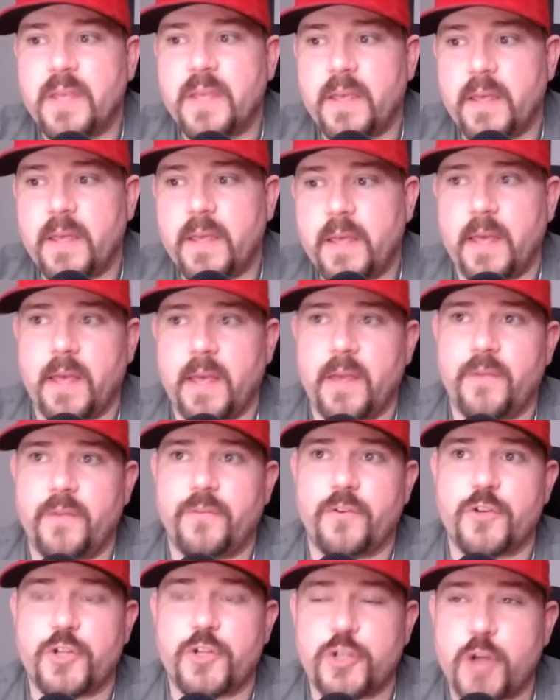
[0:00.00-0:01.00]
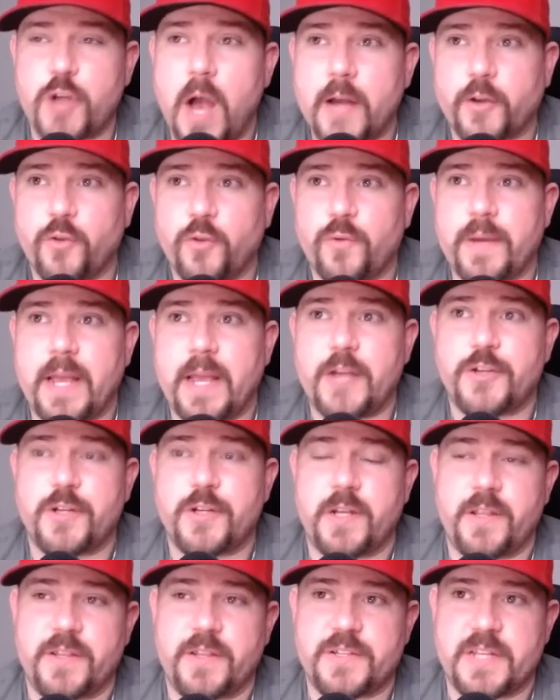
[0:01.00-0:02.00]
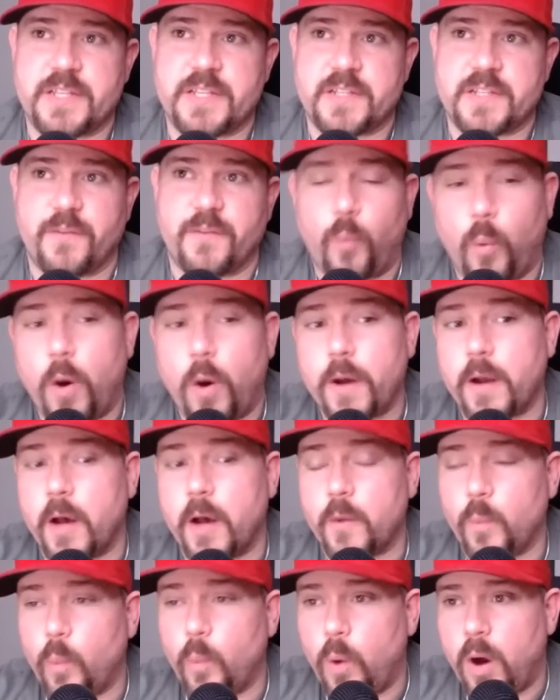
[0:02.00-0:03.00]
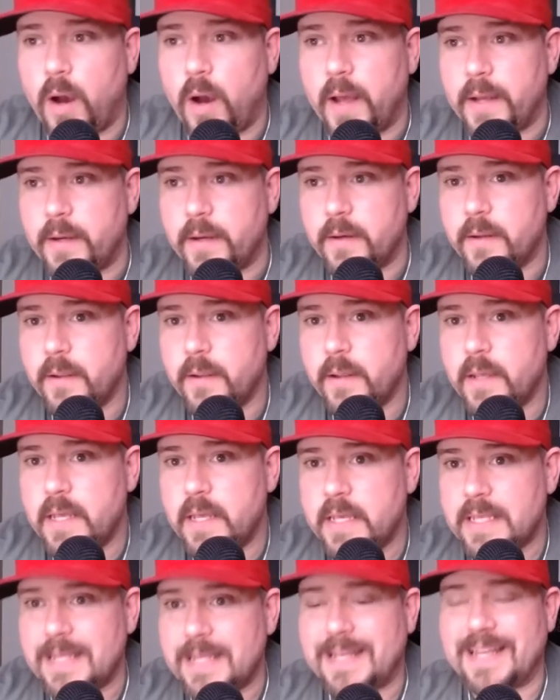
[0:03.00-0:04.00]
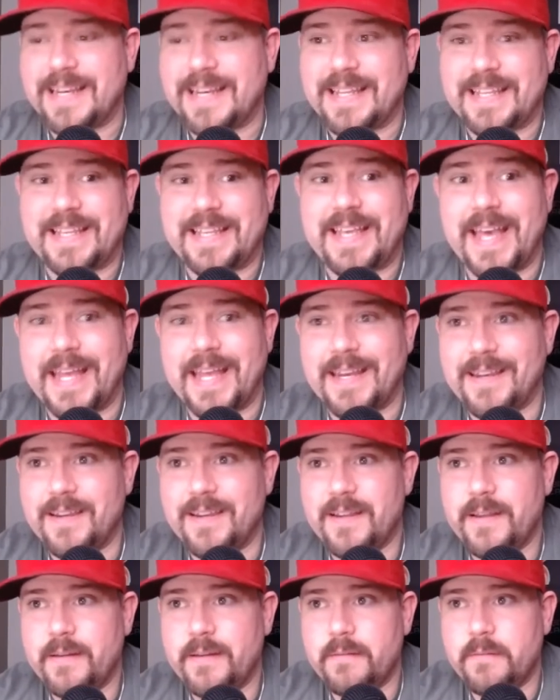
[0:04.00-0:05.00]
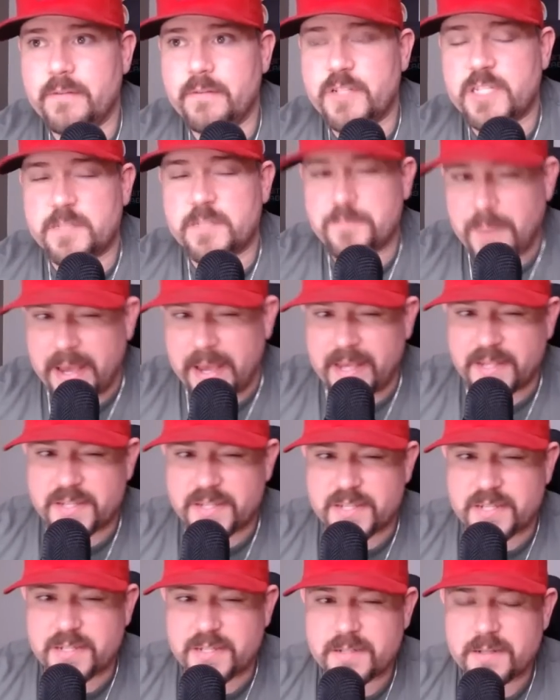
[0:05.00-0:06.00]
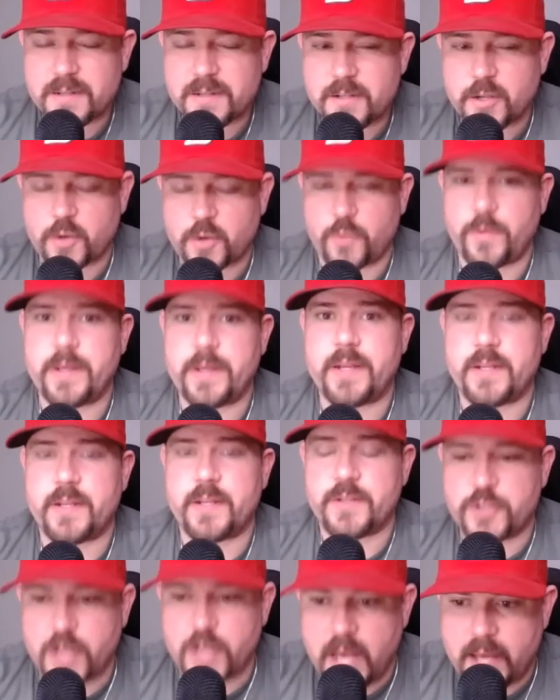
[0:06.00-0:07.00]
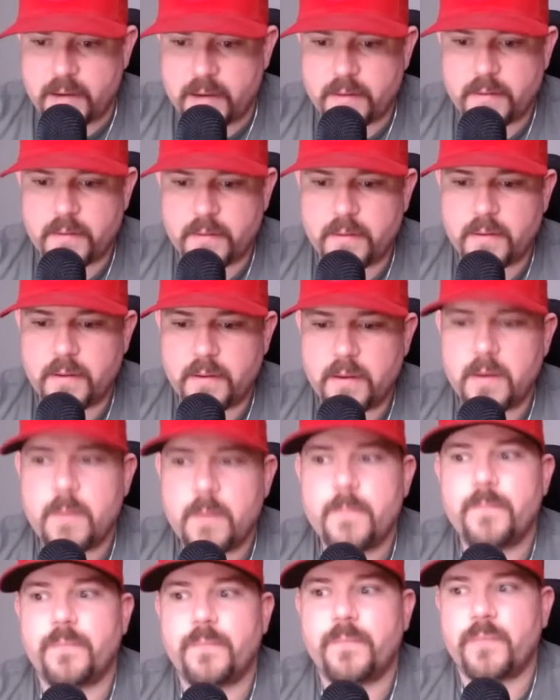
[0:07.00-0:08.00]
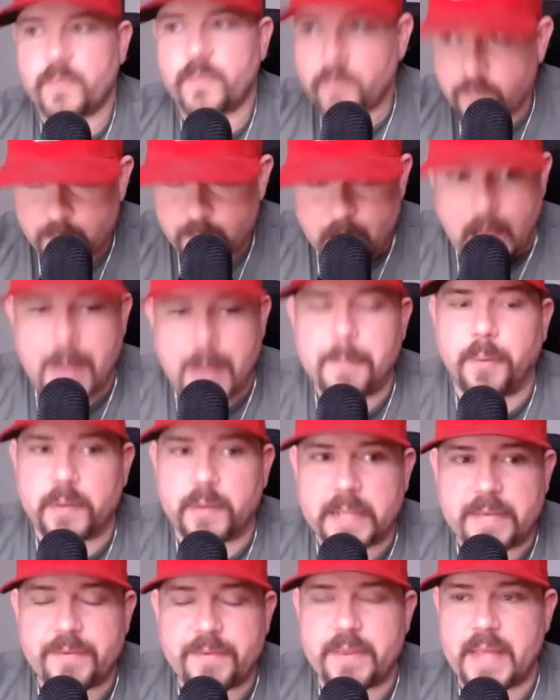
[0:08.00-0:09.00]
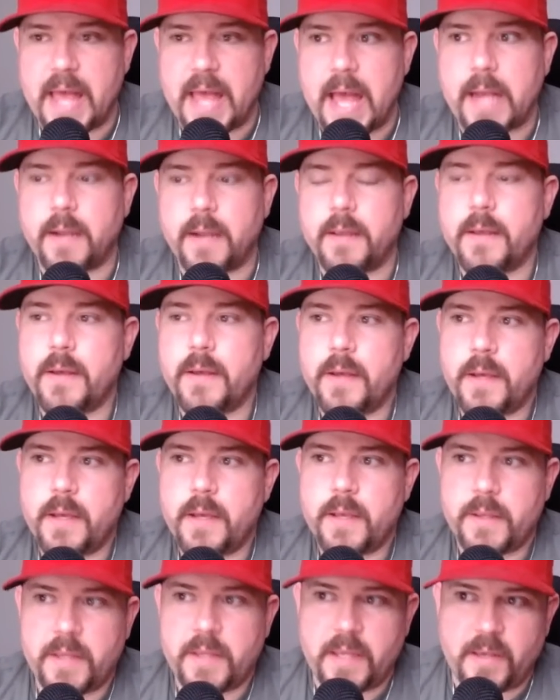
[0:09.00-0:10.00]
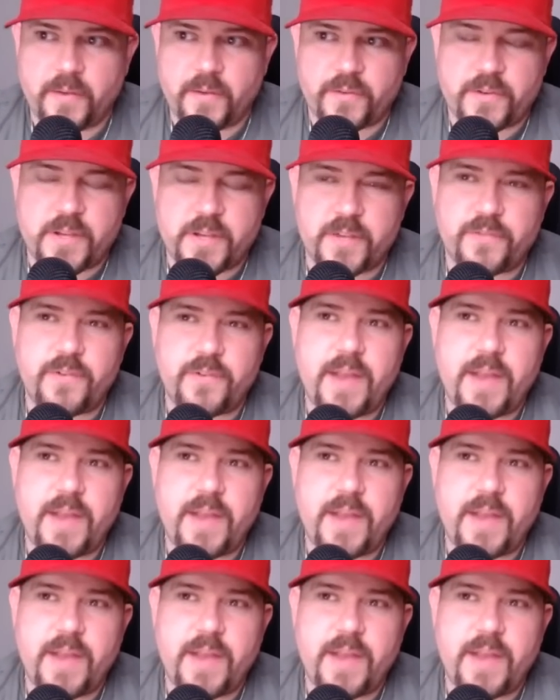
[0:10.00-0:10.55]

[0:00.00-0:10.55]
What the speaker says: His shot creation in the sense of one-on-one, he can get space to create his shot. I believe in that. He doesn't